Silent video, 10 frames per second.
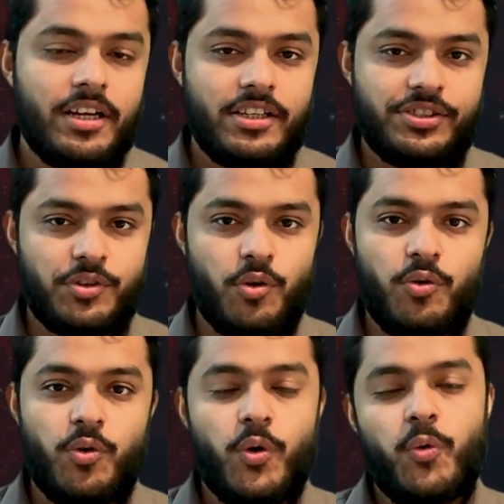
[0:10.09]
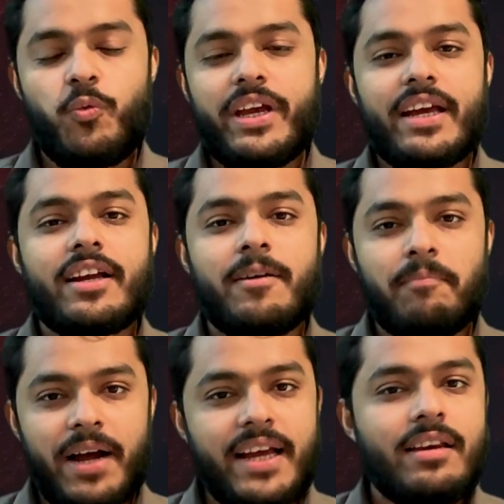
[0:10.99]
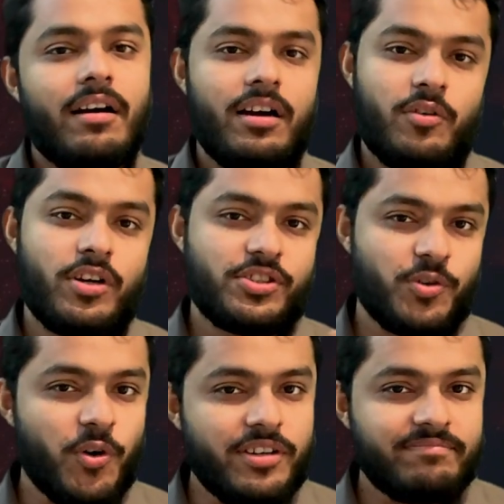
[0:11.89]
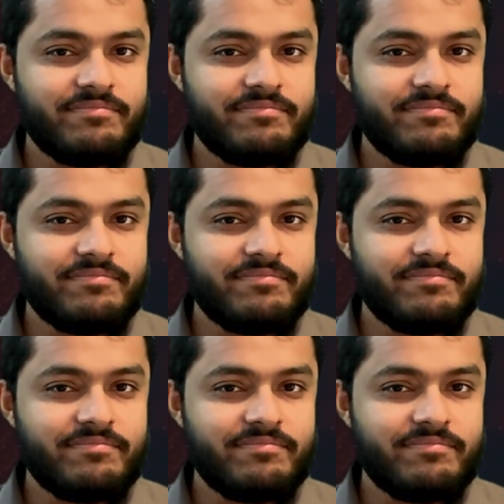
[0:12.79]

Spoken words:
so we can compile our Rust code